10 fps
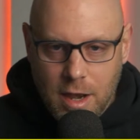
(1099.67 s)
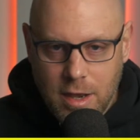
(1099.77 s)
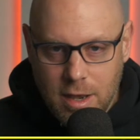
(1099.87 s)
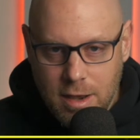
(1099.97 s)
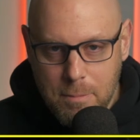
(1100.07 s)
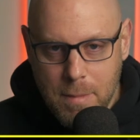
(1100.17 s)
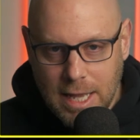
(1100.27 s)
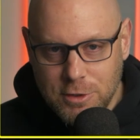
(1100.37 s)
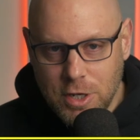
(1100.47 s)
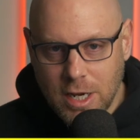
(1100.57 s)

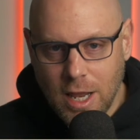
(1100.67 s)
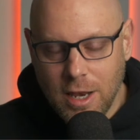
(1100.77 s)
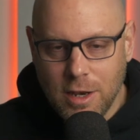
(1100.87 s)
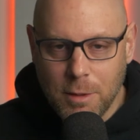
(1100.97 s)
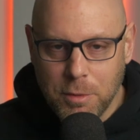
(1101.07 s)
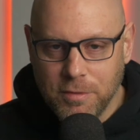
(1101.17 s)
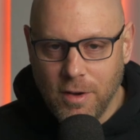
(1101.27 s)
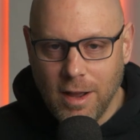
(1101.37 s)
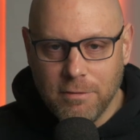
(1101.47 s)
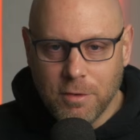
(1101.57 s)
Magic number
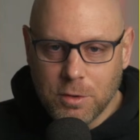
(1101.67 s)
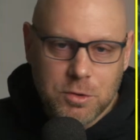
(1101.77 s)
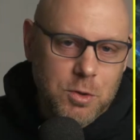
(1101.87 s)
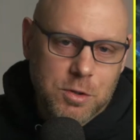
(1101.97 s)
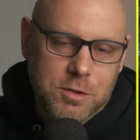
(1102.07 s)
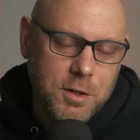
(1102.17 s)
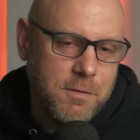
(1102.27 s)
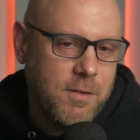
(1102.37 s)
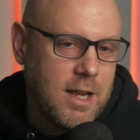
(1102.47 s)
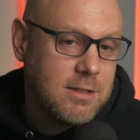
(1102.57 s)
5 for those short circuit
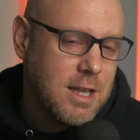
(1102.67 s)
fans.